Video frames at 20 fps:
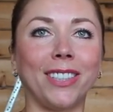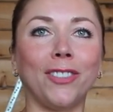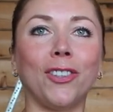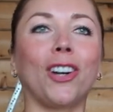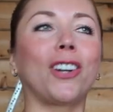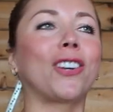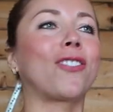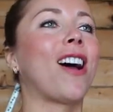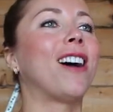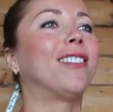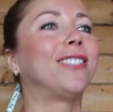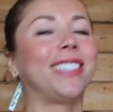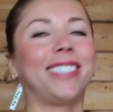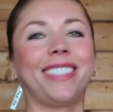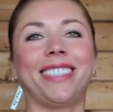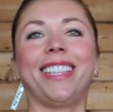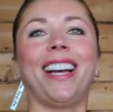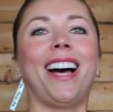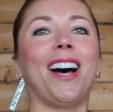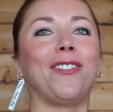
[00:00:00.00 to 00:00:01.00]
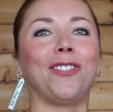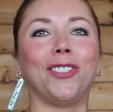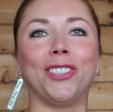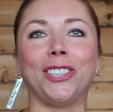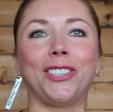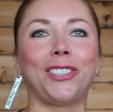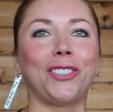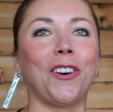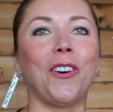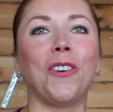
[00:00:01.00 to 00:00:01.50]
You're grounded enough on
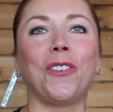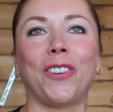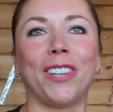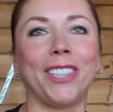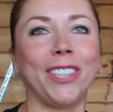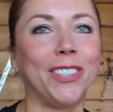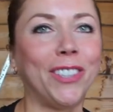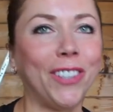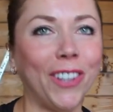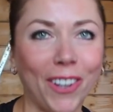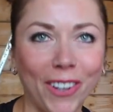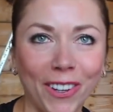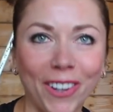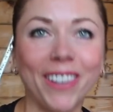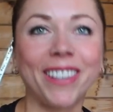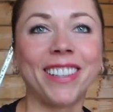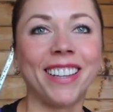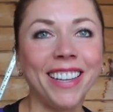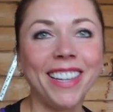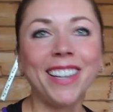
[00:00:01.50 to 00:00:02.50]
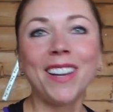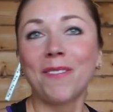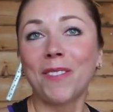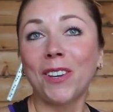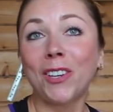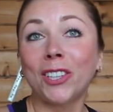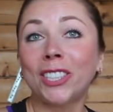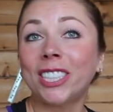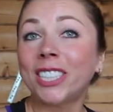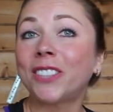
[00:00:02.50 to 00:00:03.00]
the sofa, you know,
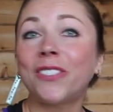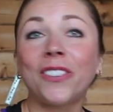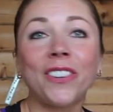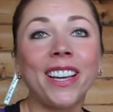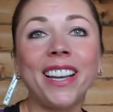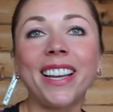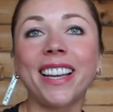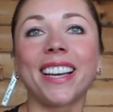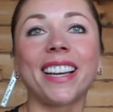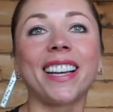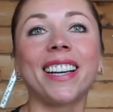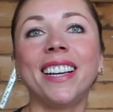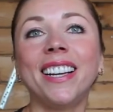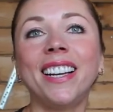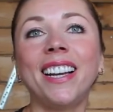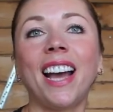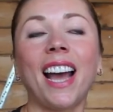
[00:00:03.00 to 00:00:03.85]
because it's filling.